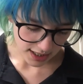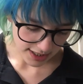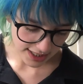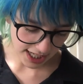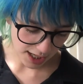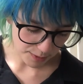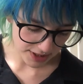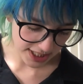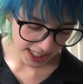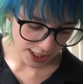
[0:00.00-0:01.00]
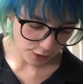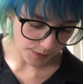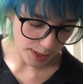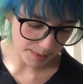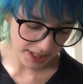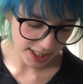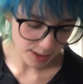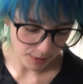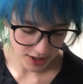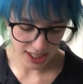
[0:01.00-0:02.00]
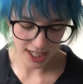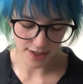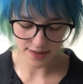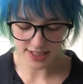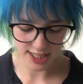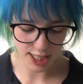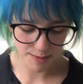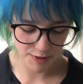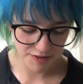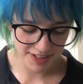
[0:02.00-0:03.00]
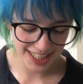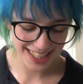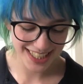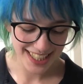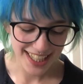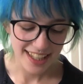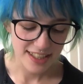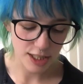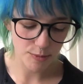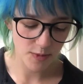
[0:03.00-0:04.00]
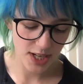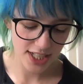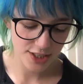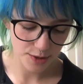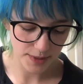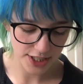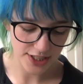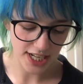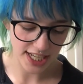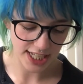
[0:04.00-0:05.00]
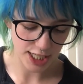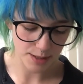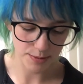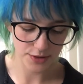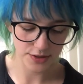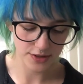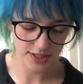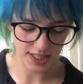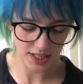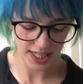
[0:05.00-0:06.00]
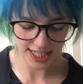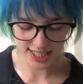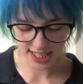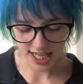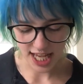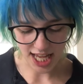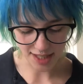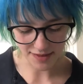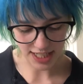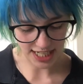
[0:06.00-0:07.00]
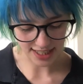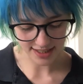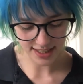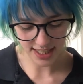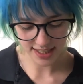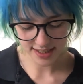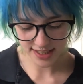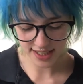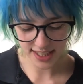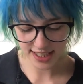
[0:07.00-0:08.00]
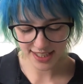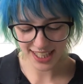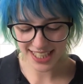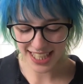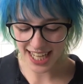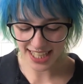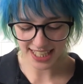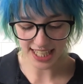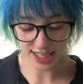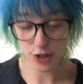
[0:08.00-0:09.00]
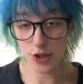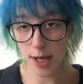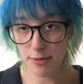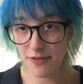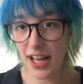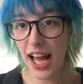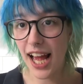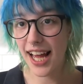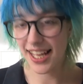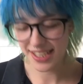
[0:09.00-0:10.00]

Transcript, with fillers: yeah, once again, growing up in like a small town and like moving somewhere to where you're not able to like have access to things like that, like at the drop of a hat,